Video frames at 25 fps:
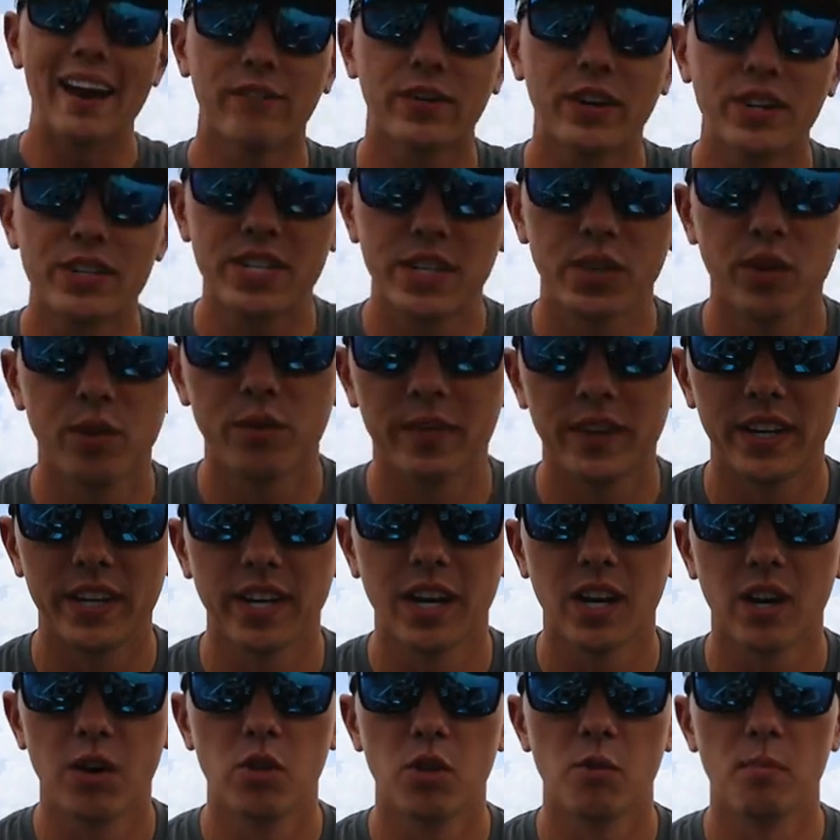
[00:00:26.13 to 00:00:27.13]
every single
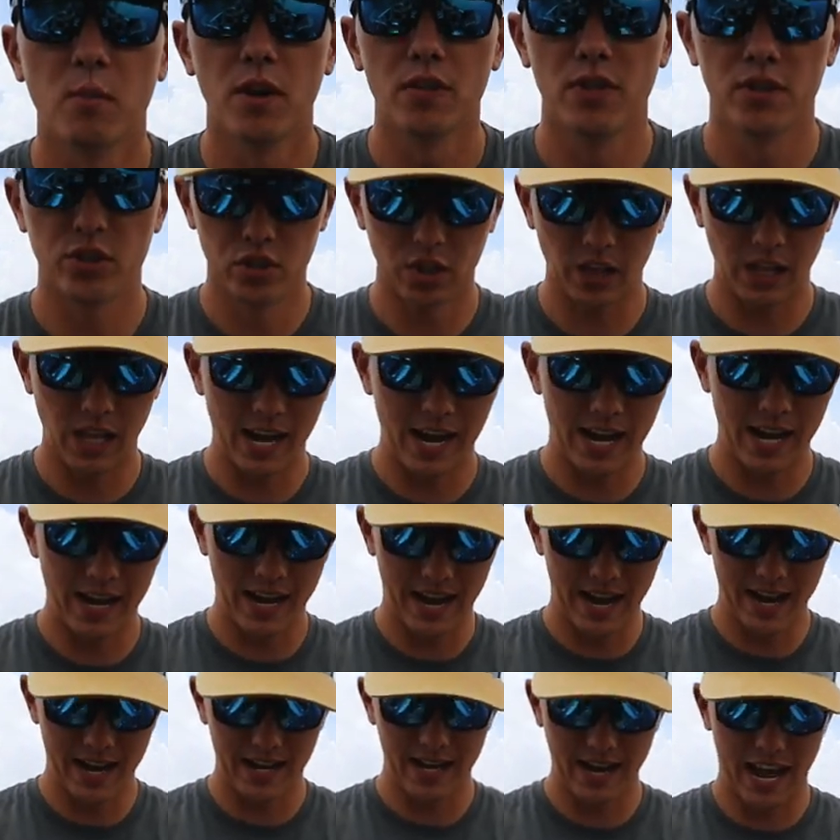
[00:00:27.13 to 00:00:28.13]
video the month of July
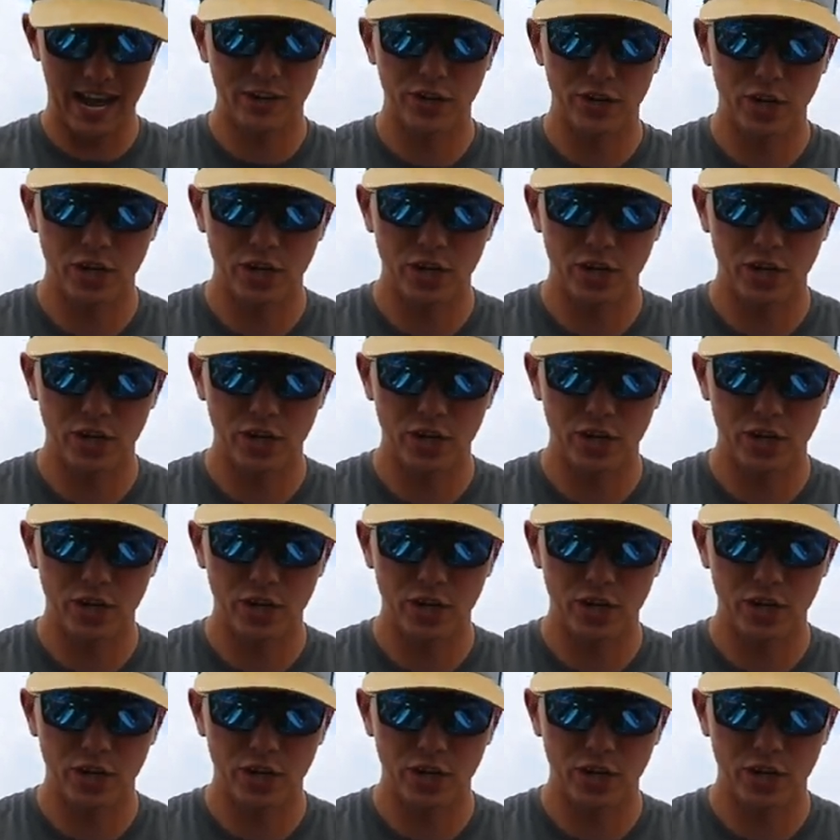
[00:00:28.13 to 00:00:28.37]
and I